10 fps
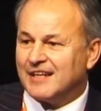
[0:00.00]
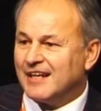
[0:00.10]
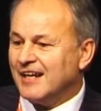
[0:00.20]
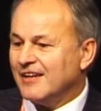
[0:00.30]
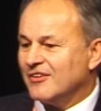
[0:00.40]

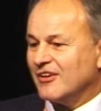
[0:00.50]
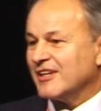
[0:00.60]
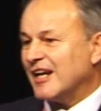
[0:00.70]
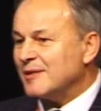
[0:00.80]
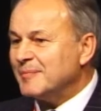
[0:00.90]
There are
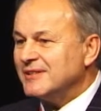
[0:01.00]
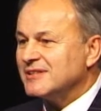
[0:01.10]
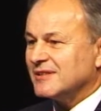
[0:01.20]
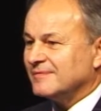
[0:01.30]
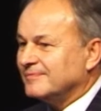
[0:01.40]

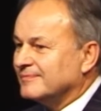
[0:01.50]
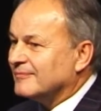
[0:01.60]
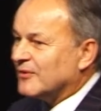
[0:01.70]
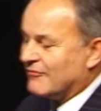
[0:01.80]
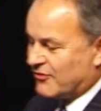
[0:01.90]
academies.
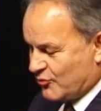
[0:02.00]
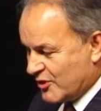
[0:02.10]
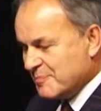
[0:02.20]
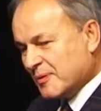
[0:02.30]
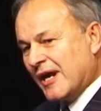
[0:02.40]
We have
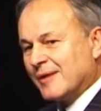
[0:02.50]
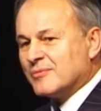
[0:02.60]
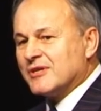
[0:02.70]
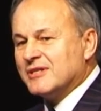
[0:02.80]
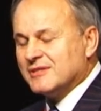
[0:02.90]
3
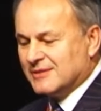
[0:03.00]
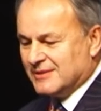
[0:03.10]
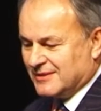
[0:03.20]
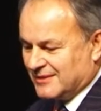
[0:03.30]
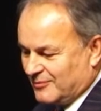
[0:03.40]
primary.
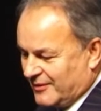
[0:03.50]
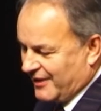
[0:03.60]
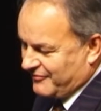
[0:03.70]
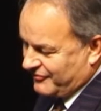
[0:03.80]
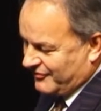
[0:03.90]
We
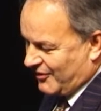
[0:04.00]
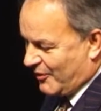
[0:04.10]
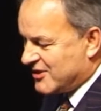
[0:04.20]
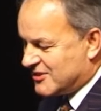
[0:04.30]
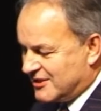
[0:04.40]
have the
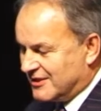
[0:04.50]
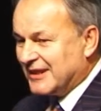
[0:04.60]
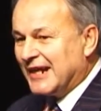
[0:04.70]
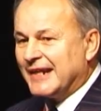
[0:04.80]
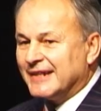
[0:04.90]
rest,
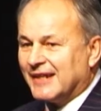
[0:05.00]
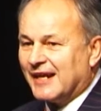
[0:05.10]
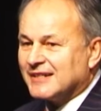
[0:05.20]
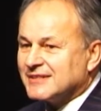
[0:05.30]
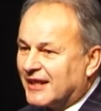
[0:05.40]
9
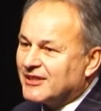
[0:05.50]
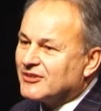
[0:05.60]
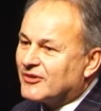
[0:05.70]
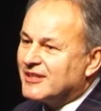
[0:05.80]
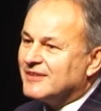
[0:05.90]
are
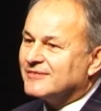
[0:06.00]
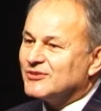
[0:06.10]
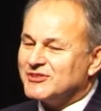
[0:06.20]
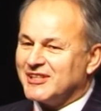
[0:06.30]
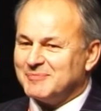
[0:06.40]
secondary.
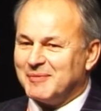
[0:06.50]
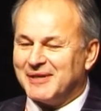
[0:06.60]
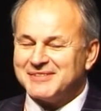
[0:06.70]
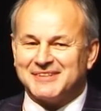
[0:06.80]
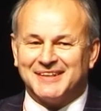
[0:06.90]
Just testing my
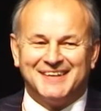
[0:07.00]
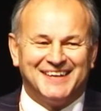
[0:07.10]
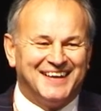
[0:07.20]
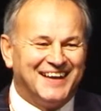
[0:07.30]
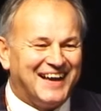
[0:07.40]
maths then.
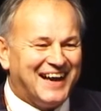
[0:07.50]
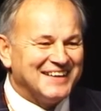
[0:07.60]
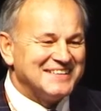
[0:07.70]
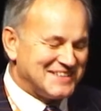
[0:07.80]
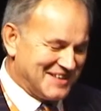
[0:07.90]

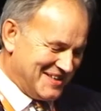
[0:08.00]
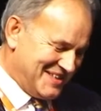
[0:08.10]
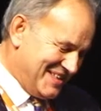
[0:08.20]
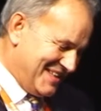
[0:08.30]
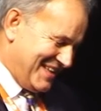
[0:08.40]

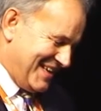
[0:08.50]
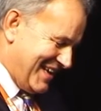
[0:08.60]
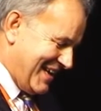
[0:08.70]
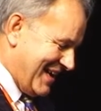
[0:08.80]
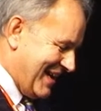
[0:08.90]

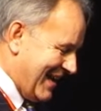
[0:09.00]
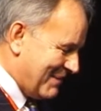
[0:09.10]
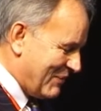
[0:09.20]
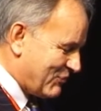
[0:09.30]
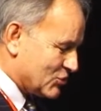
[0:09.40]

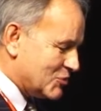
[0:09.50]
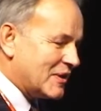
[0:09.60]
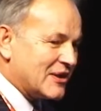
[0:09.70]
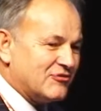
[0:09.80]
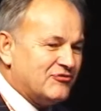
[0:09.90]
And we've got
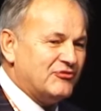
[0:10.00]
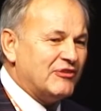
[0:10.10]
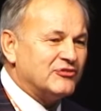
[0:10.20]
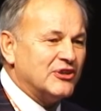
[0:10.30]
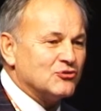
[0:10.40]
something like
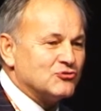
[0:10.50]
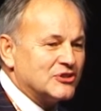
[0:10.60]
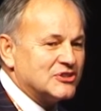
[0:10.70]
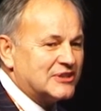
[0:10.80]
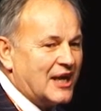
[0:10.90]

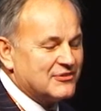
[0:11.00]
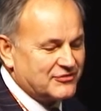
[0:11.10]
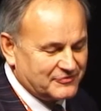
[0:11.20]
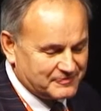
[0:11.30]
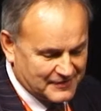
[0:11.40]
1,500
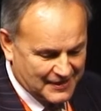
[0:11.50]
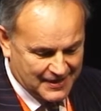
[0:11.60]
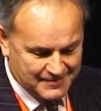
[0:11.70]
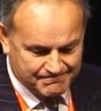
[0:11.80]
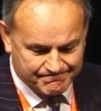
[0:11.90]
staff,
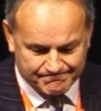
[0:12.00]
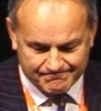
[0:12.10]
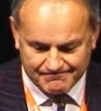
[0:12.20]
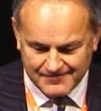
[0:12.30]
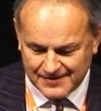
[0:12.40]

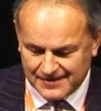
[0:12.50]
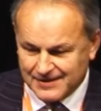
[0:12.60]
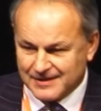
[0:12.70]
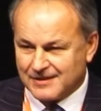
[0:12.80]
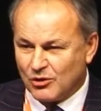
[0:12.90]

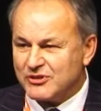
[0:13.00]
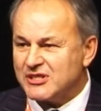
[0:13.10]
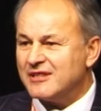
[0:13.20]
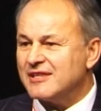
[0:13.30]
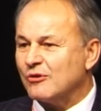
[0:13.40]
over
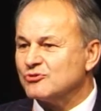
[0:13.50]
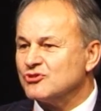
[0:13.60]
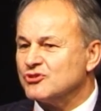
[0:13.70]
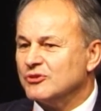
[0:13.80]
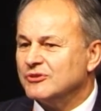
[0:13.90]
10,000
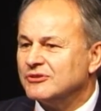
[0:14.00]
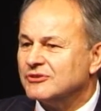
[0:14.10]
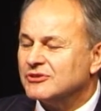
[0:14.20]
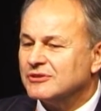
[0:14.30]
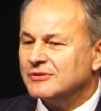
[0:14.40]

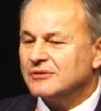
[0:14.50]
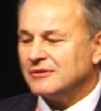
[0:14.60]
students.